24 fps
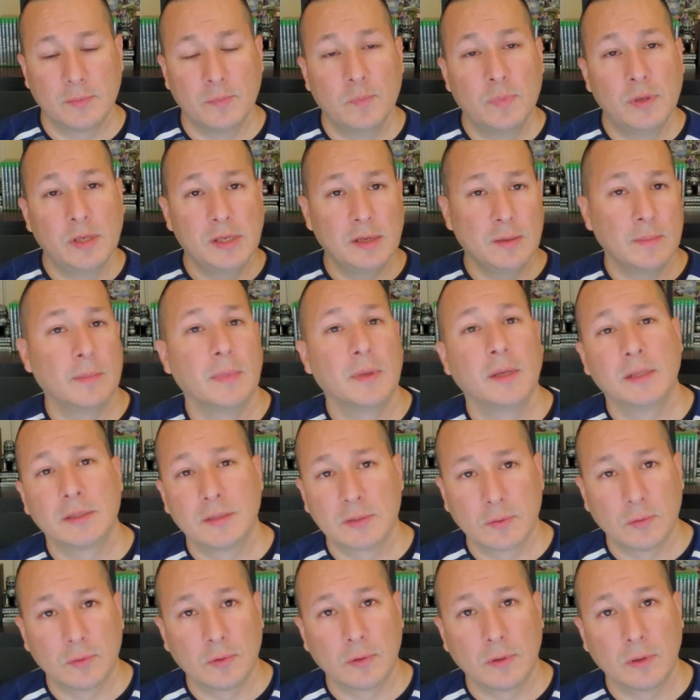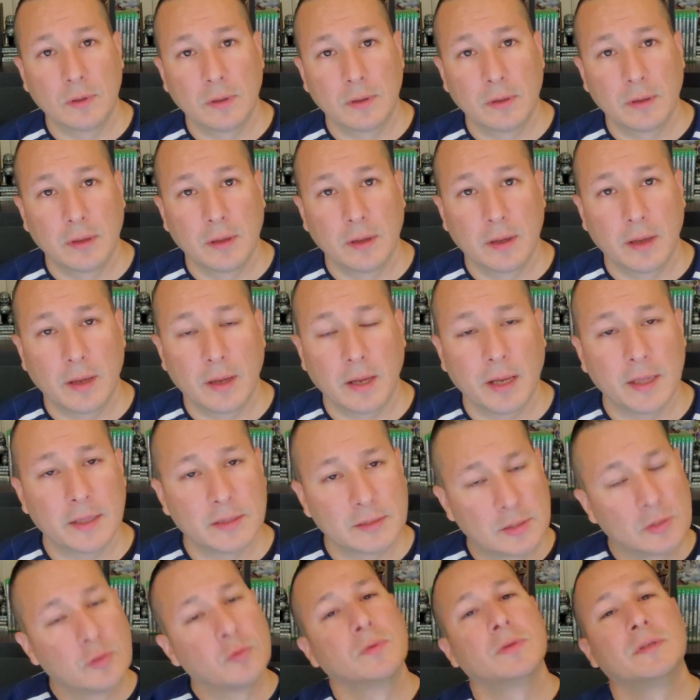be a mentor and
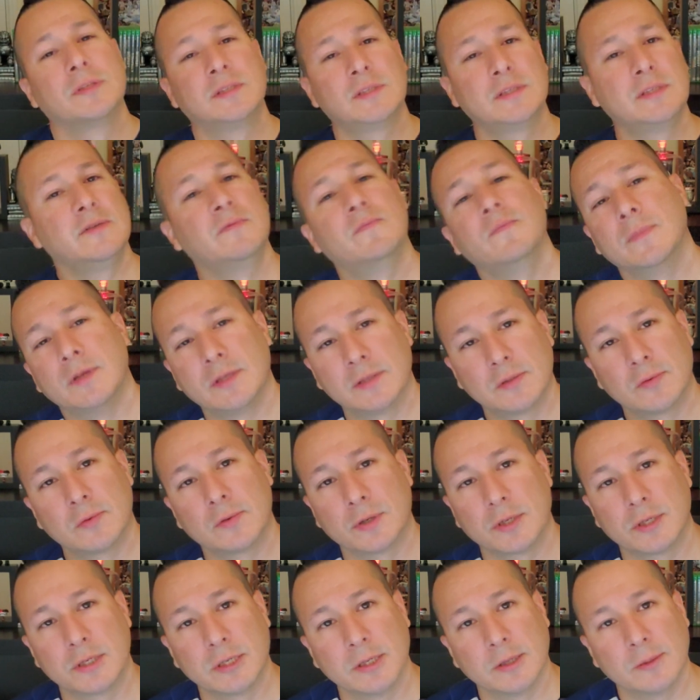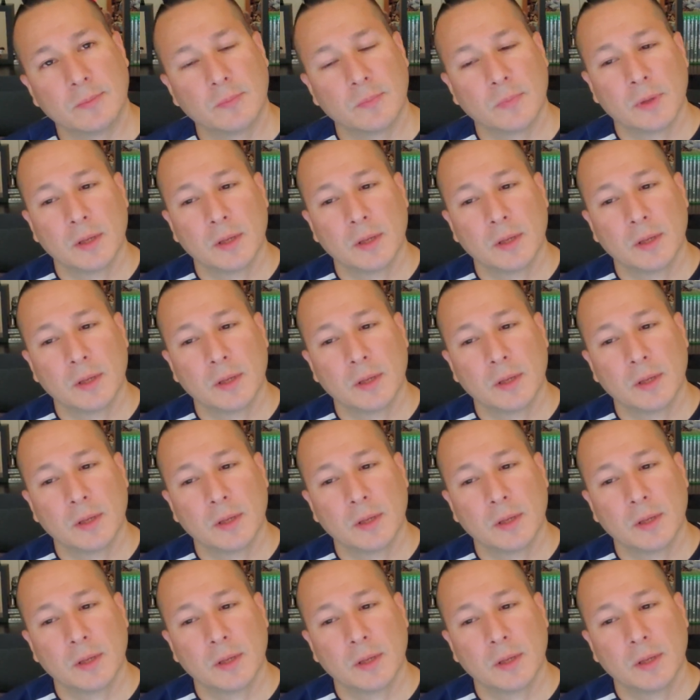to receive mentorship.